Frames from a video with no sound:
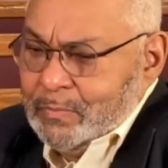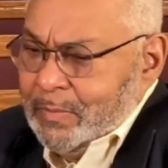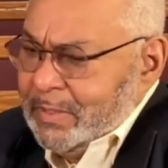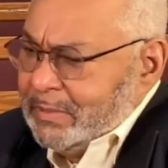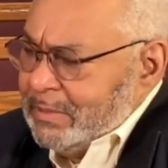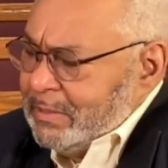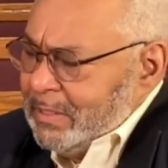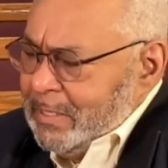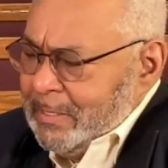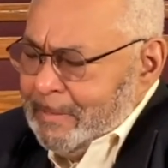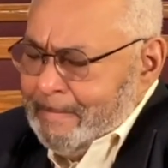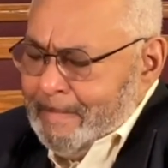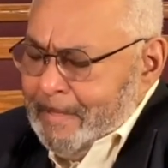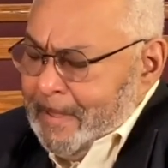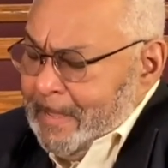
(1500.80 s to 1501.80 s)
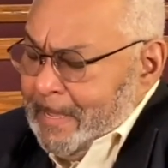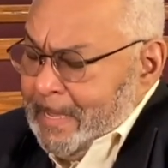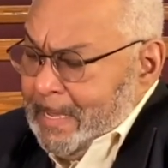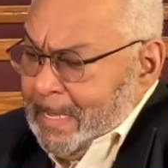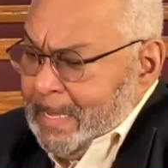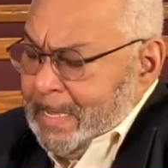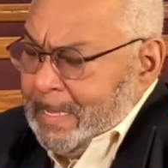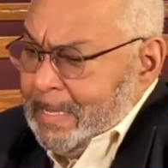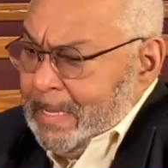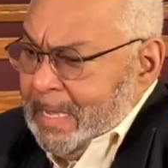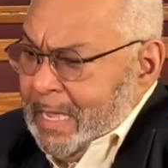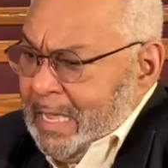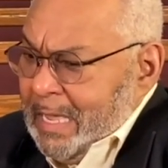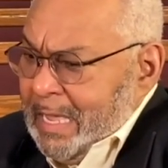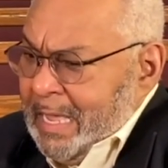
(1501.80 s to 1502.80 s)
Lamentations. but uh,
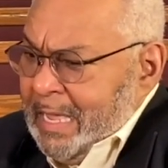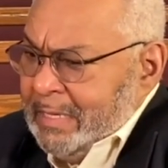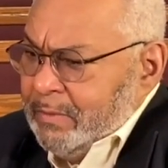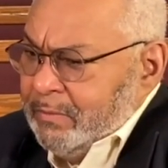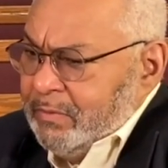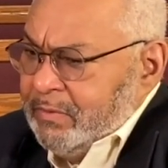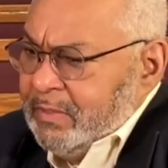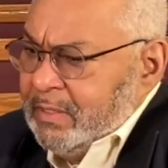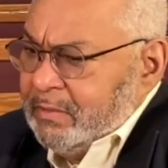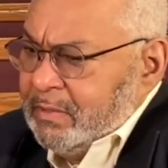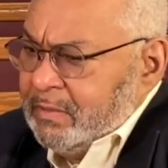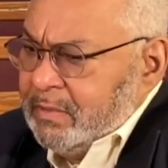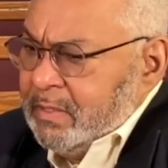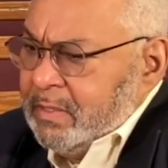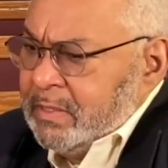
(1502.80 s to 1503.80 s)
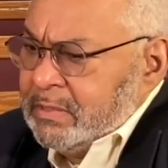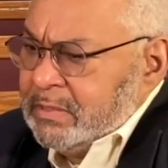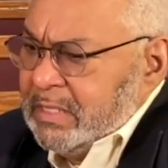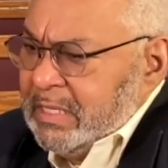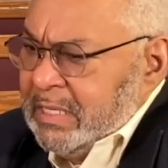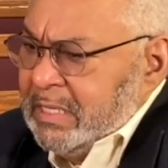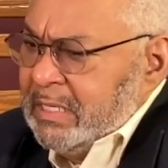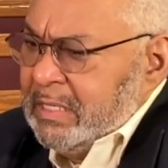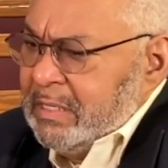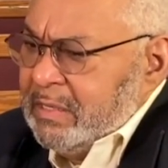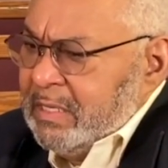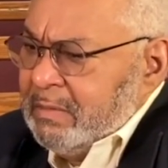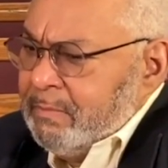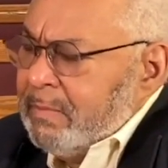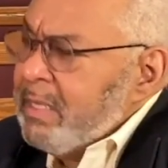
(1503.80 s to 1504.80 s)
uh, I don't think that there is any
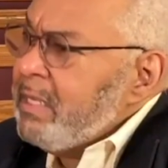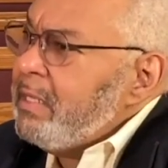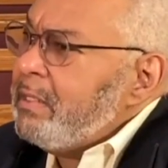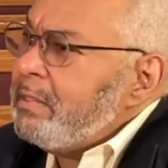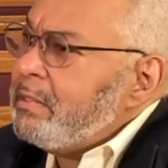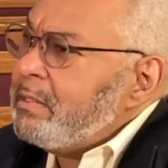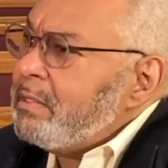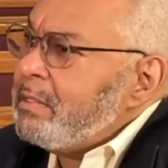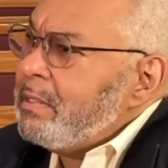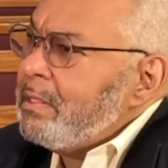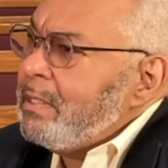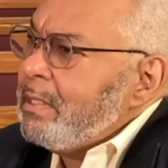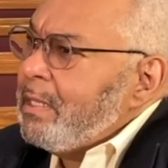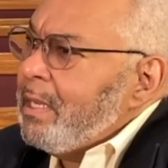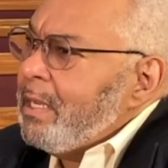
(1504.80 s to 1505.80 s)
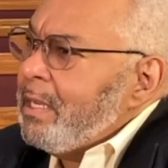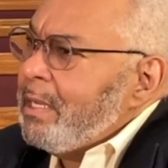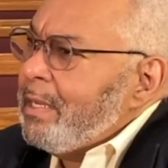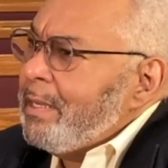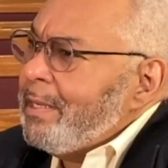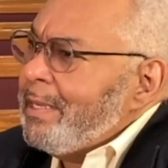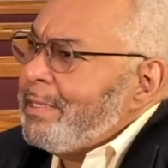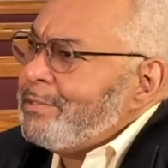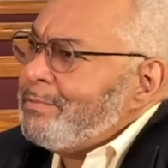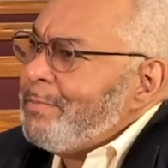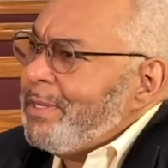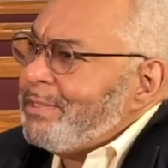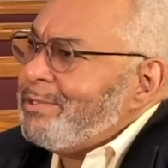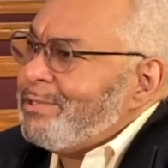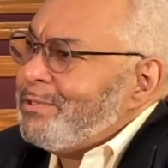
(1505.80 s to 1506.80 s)
that means uh, as
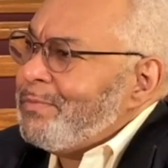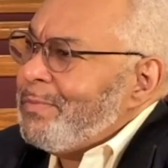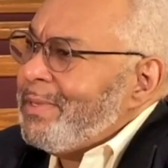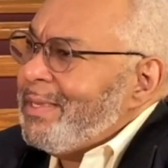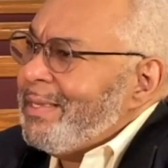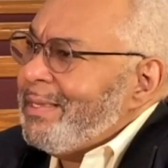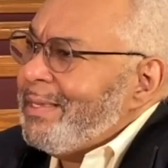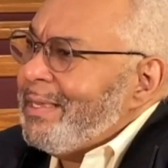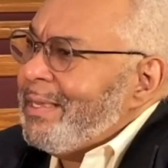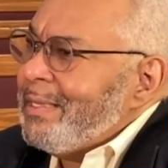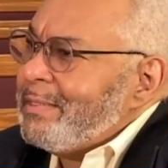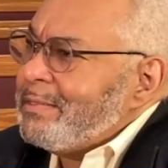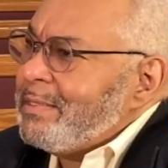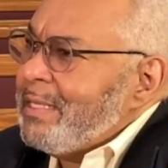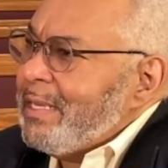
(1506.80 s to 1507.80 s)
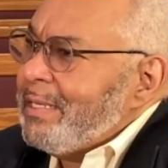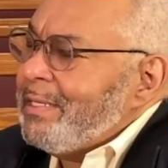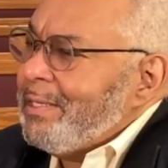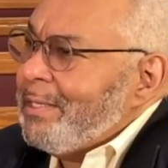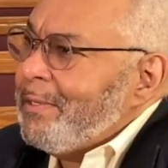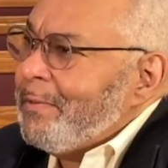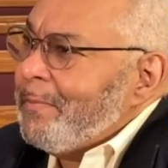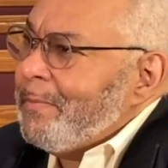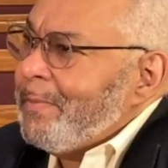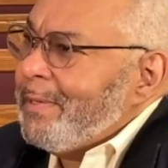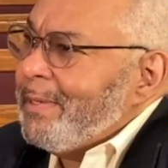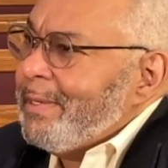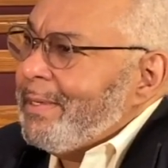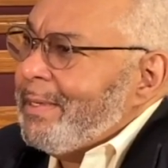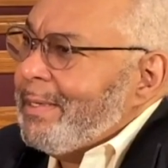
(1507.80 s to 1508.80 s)
much to me mm-hmm. as that hymn.
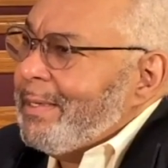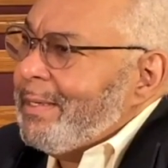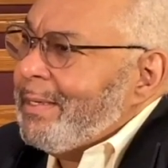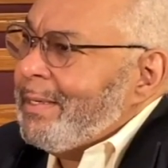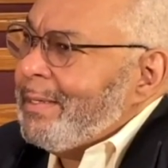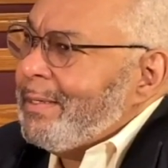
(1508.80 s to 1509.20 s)
Yeah.